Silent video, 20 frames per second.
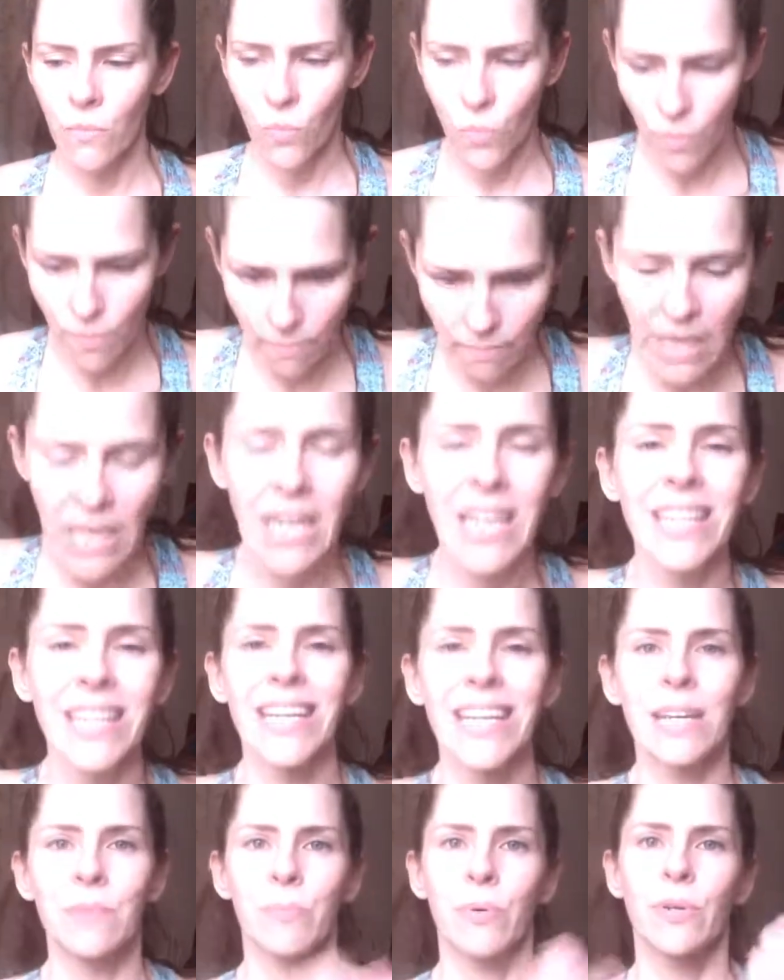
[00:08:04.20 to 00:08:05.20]
meaning
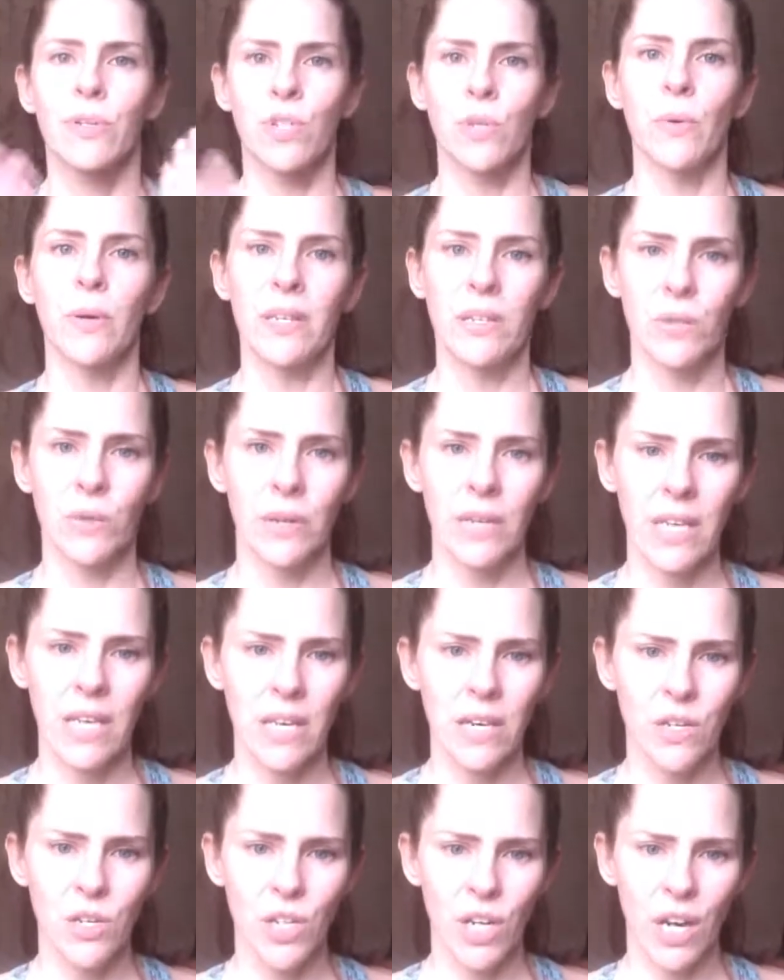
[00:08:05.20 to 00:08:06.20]
that it puts you into a
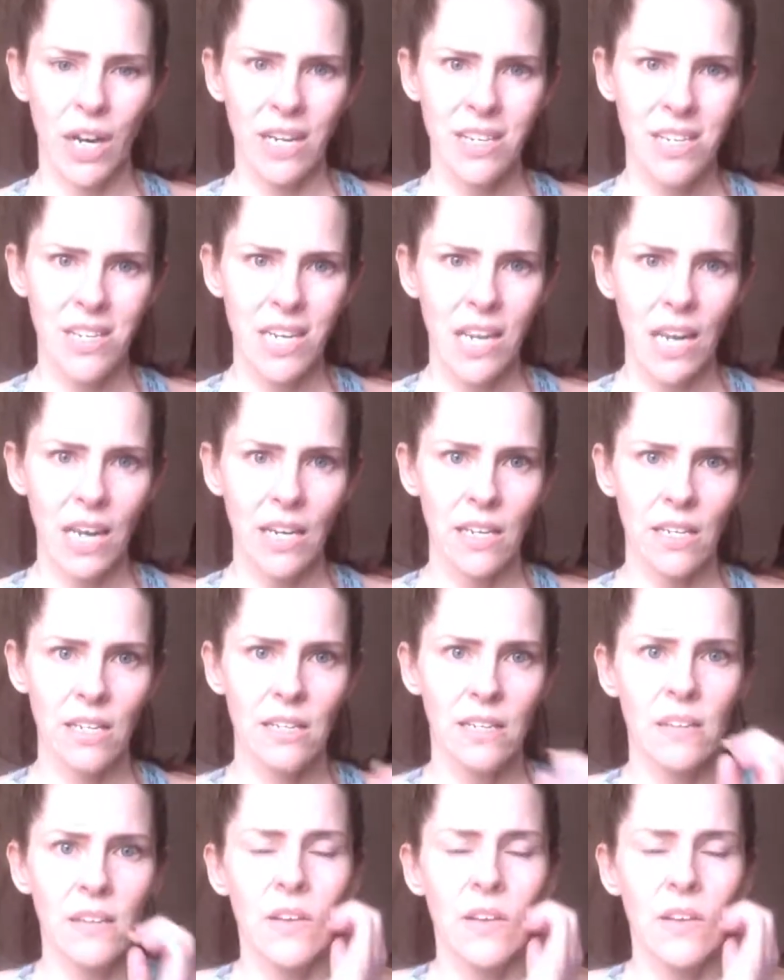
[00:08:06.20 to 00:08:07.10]
ketogenic state.